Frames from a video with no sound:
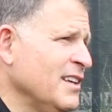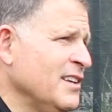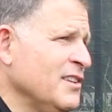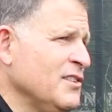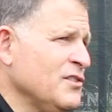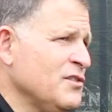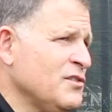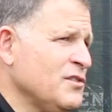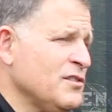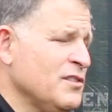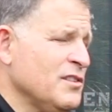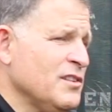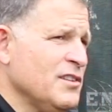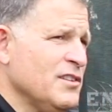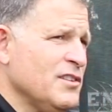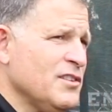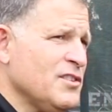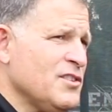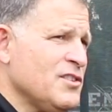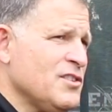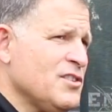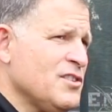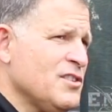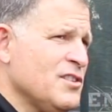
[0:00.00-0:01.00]
is
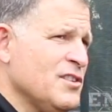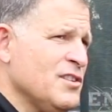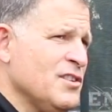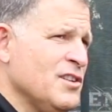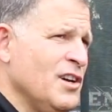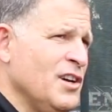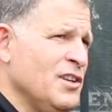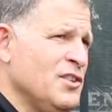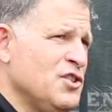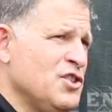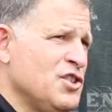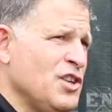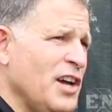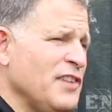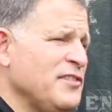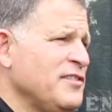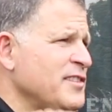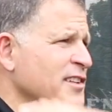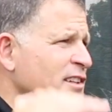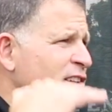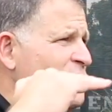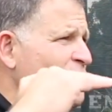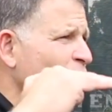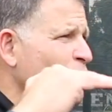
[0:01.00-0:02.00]

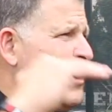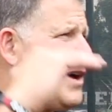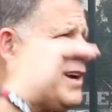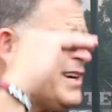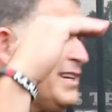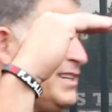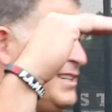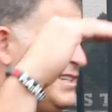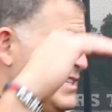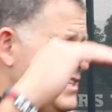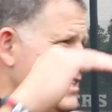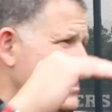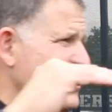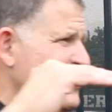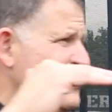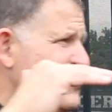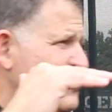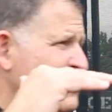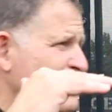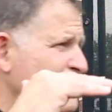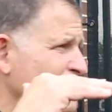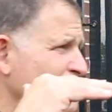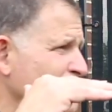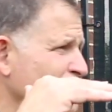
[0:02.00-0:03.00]
adjusting the way it
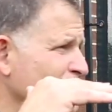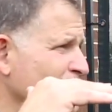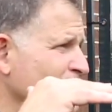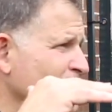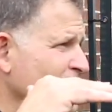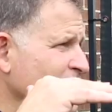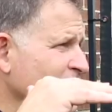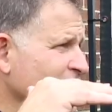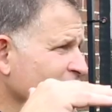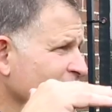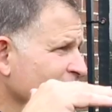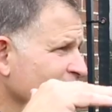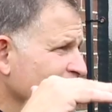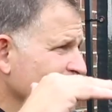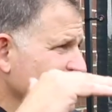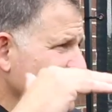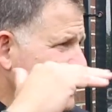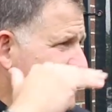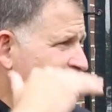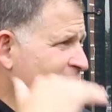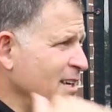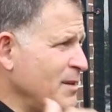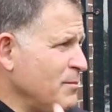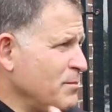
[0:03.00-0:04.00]
needs to
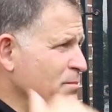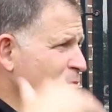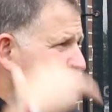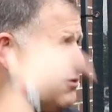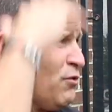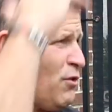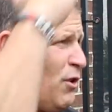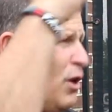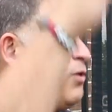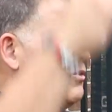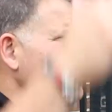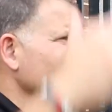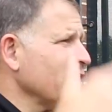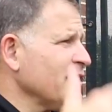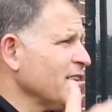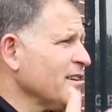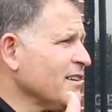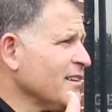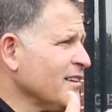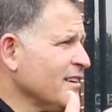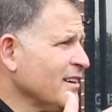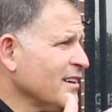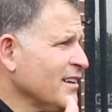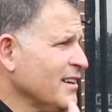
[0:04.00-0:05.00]
keep growing,
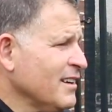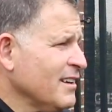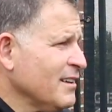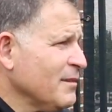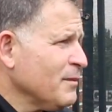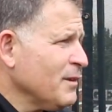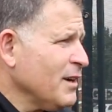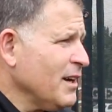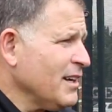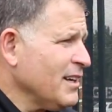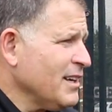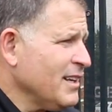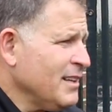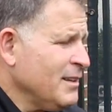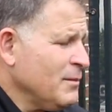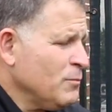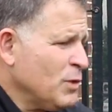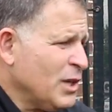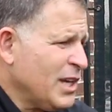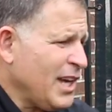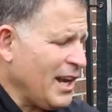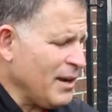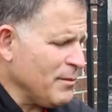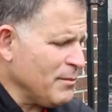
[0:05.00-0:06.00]
right? And
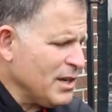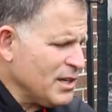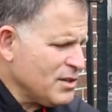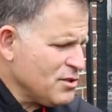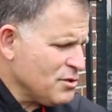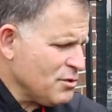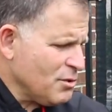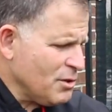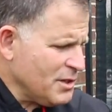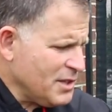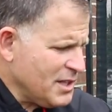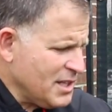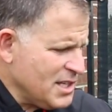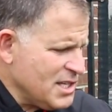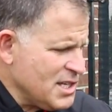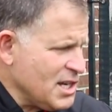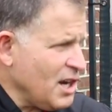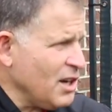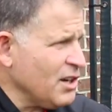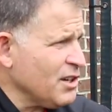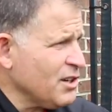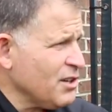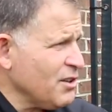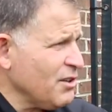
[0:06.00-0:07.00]
you got to make sure at the
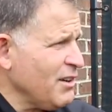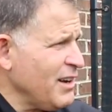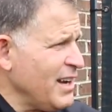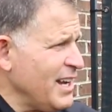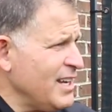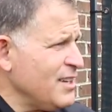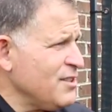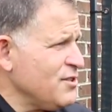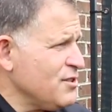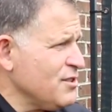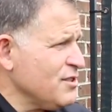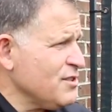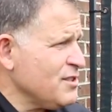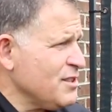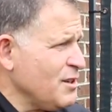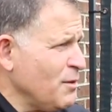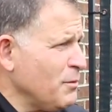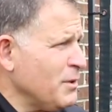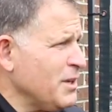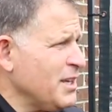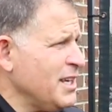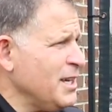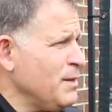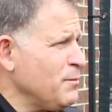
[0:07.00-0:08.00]
younger ages that
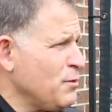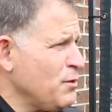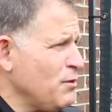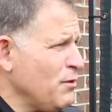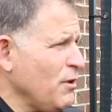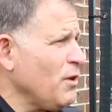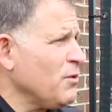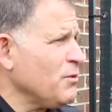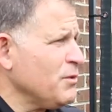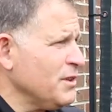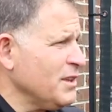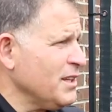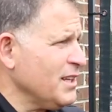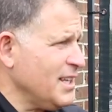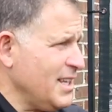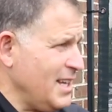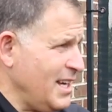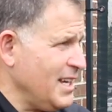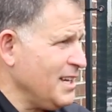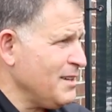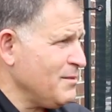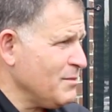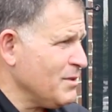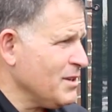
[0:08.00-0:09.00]
we keep growing the
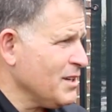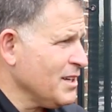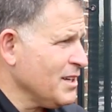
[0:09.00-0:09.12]
game,